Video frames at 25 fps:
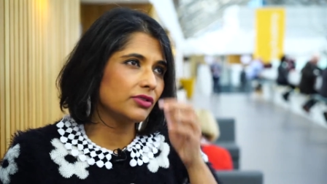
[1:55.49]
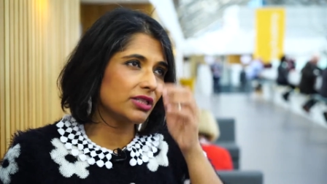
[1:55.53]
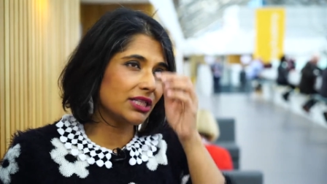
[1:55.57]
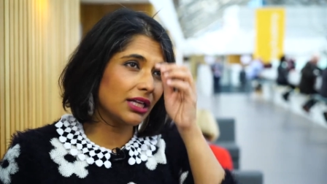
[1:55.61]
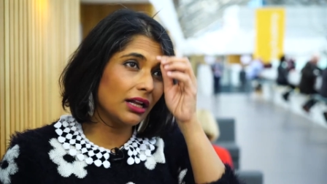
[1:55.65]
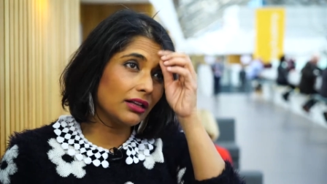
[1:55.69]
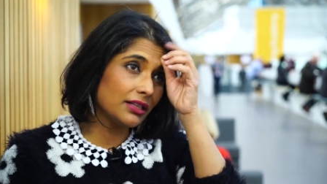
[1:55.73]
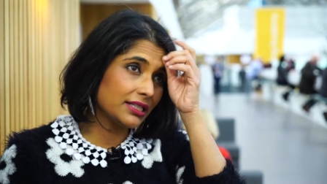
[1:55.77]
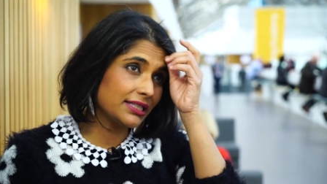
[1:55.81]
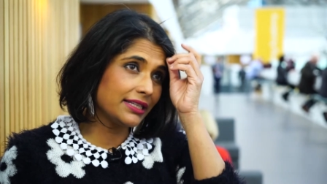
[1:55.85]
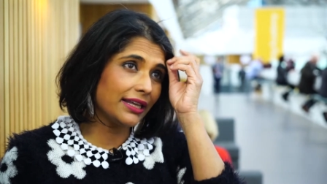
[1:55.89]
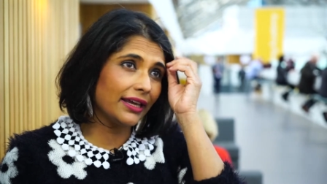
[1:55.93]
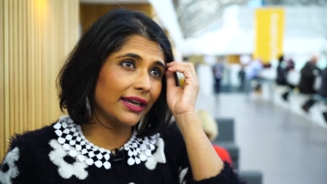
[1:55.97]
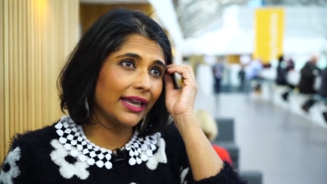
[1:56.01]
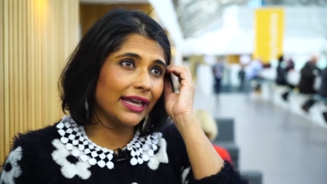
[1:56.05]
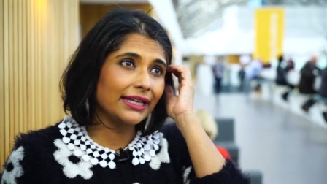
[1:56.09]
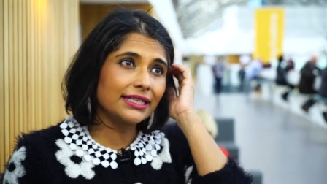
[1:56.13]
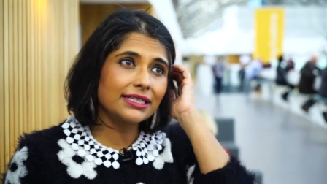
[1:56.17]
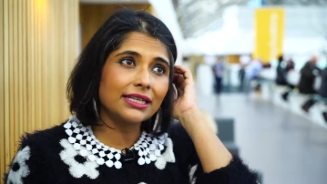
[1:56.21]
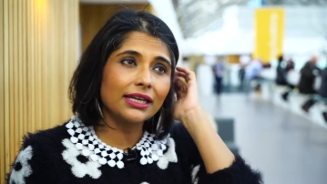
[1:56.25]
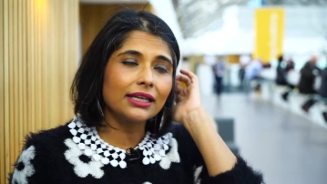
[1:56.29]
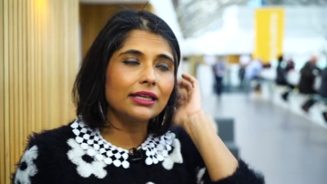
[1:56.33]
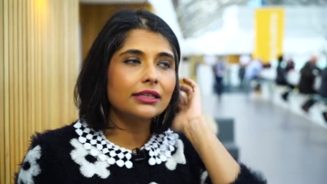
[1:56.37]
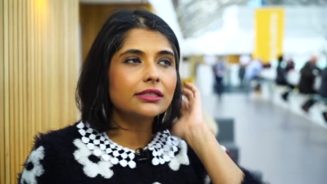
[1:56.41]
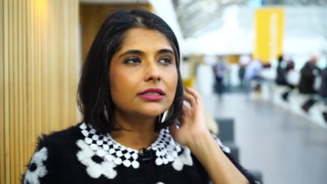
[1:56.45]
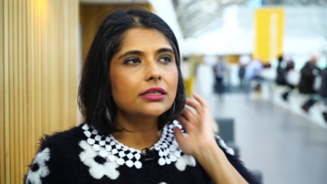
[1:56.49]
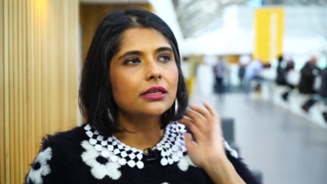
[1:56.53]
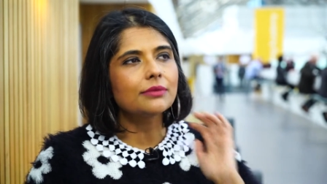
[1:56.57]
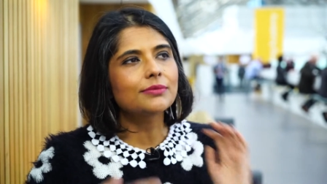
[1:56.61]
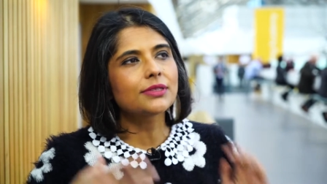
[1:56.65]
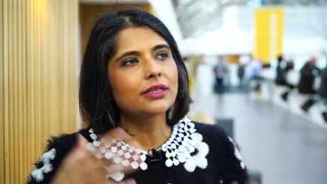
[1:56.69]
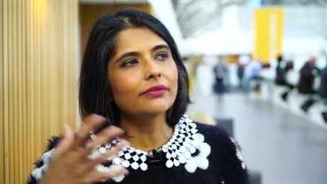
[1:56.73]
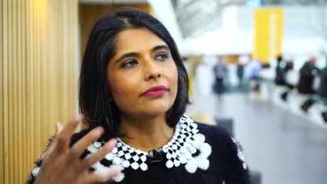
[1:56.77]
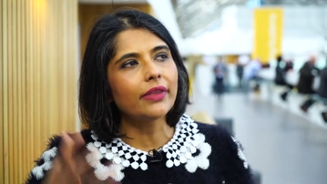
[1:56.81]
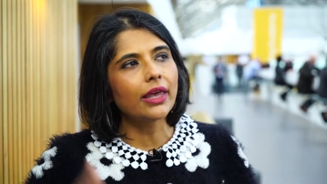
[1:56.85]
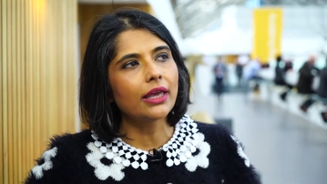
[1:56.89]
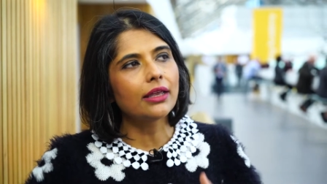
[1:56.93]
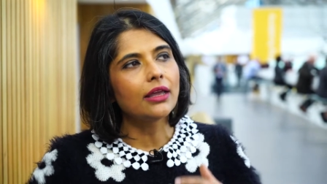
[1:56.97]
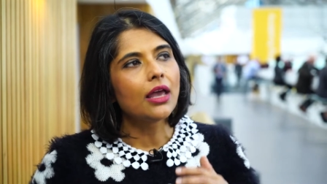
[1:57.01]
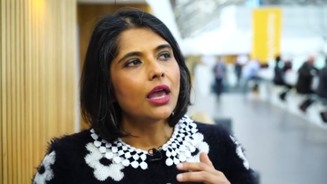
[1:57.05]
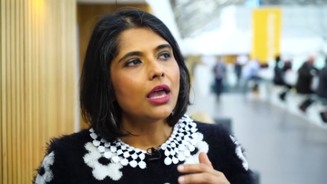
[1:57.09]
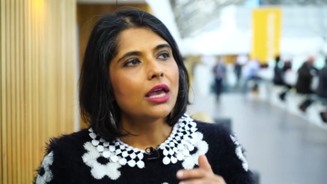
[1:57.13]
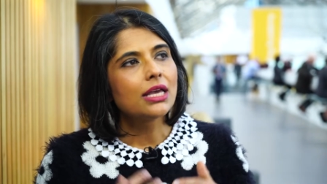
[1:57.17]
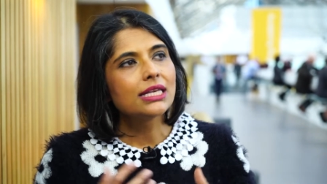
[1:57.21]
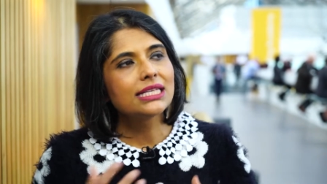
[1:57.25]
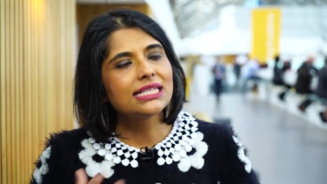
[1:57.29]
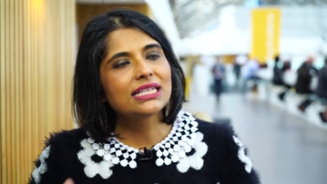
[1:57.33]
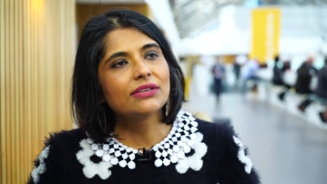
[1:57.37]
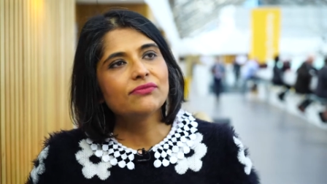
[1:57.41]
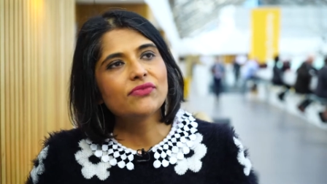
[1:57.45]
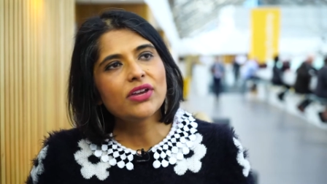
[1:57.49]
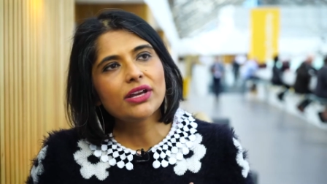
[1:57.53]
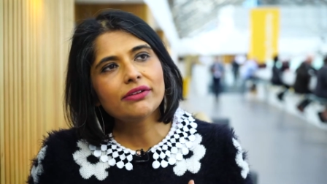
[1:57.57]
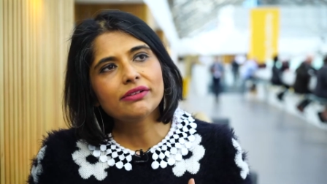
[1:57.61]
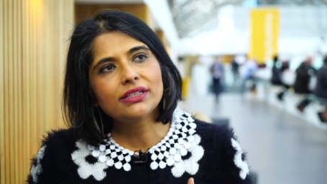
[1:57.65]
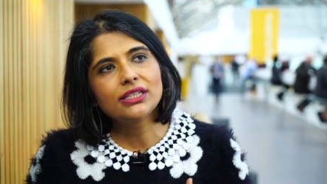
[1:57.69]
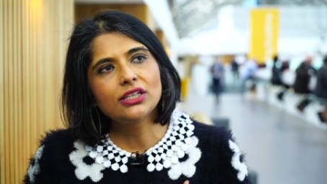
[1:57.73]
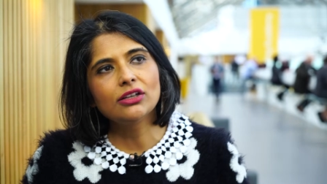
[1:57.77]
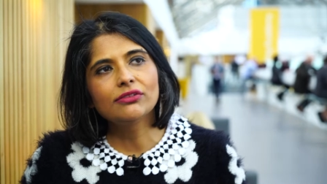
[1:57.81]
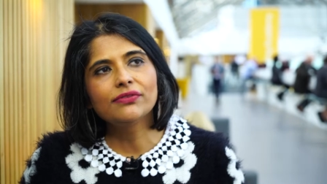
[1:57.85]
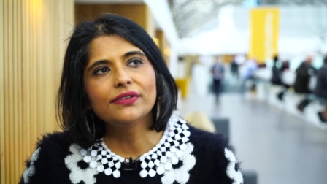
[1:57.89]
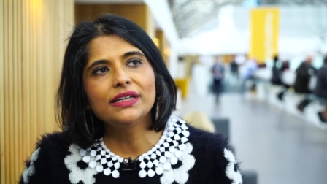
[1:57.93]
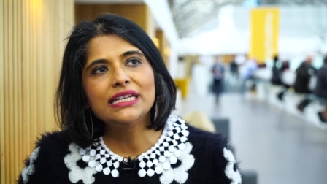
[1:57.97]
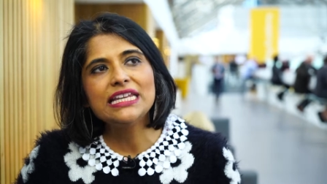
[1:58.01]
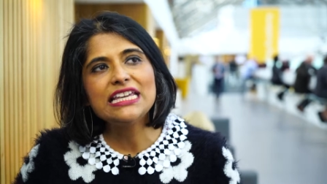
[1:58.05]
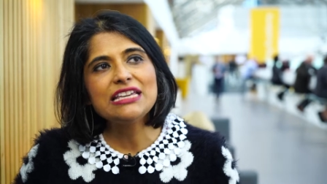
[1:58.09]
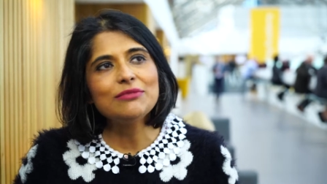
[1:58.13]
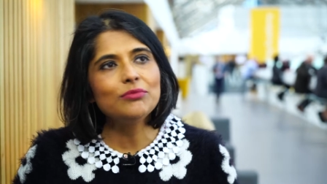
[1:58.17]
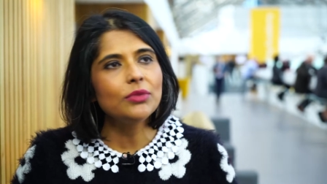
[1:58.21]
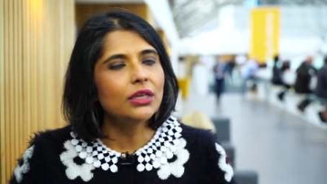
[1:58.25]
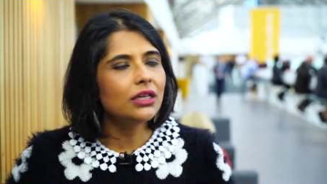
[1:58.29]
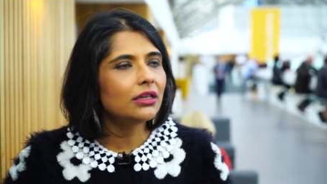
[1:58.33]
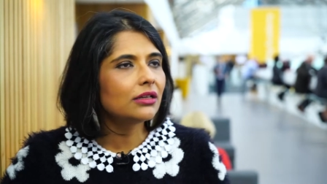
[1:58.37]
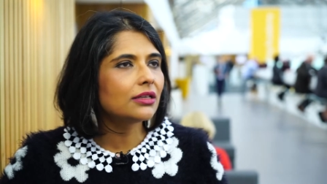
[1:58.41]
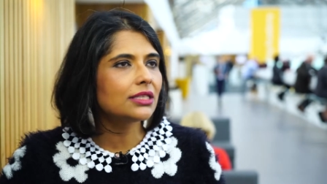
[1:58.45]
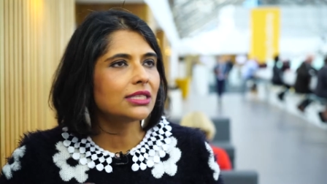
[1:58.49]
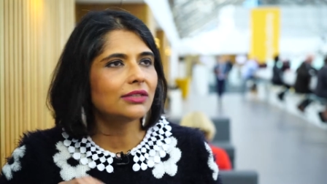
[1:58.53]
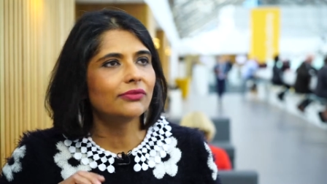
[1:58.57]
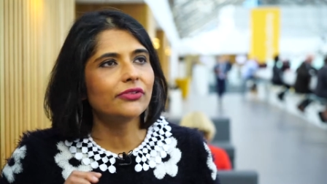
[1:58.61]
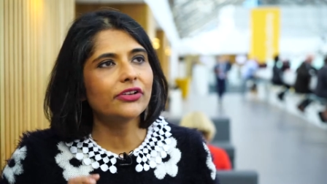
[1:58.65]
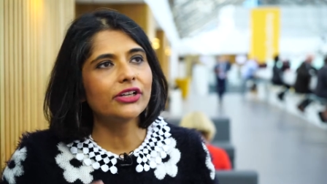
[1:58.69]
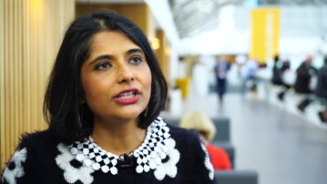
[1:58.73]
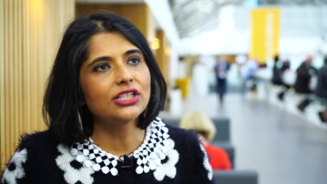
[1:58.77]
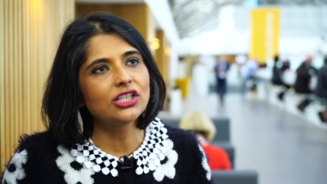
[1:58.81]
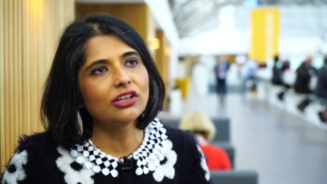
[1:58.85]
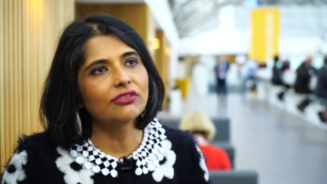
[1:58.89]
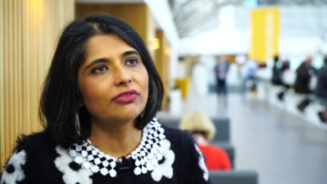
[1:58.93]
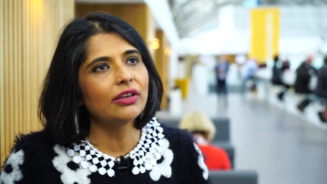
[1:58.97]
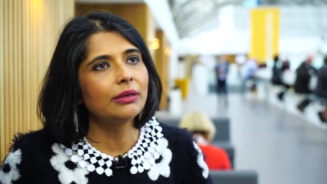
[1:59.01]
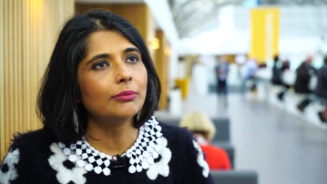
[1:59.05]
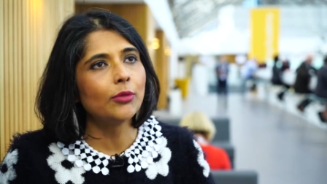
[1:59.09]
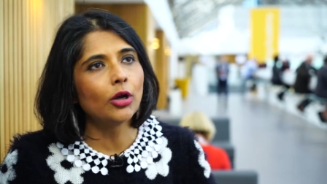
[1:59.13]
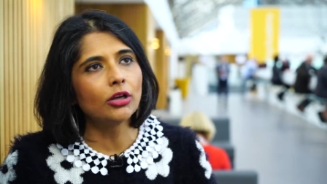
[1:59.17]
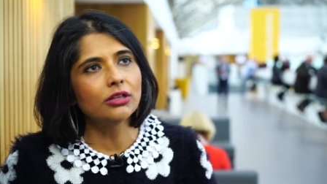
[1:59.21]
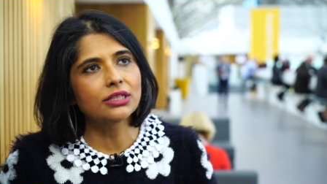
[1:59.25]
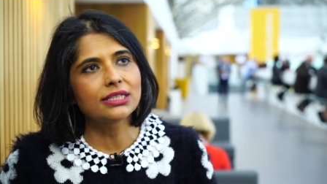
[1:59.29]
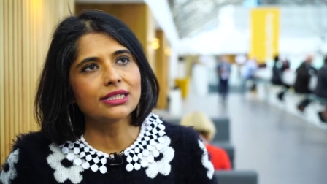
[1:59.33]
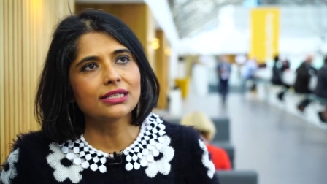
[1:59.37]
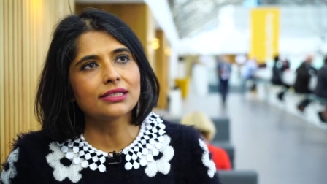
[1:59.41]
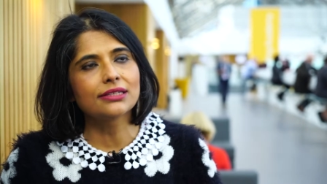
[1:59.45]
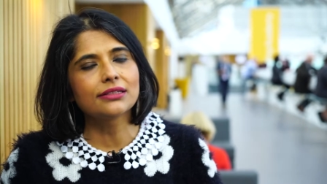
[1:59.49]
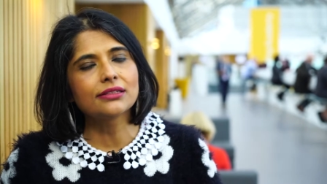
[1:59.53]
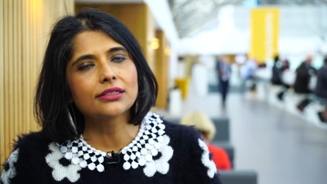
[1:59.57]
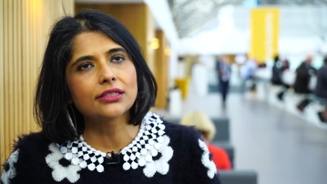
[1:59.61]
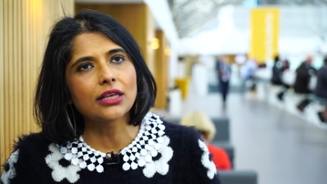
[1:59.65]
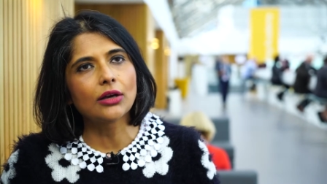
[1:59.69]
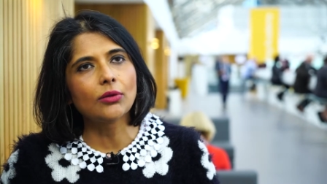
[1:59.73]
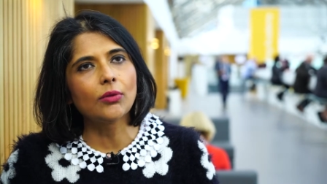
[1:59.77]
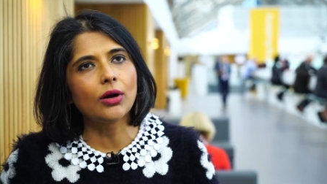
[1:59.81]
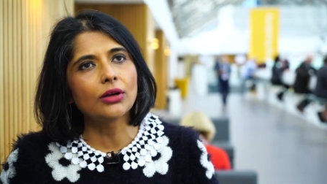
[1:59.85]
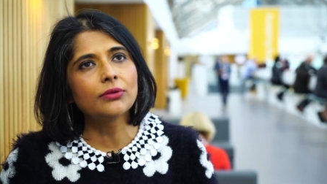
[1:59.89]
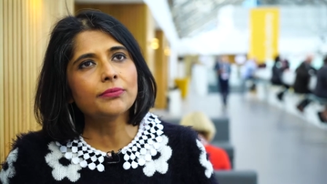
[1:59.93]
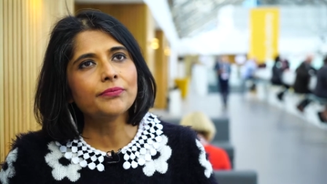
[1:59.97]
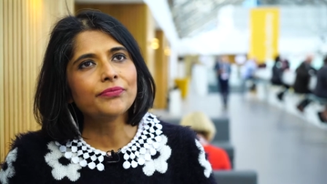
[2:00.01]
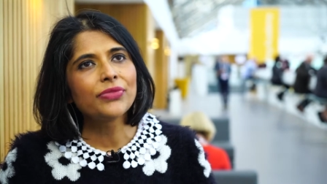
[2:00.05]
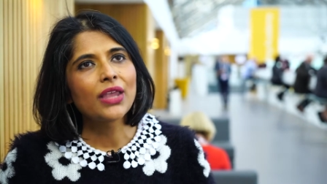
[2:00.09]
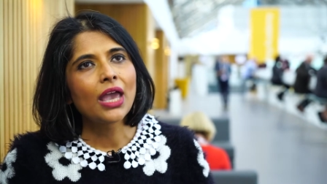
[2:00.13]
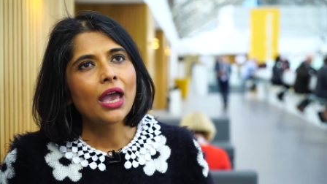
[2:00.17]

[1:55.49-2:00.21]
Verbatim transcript: results they're getting in terms of their severity of anemia, severity of hemolysis, and so on,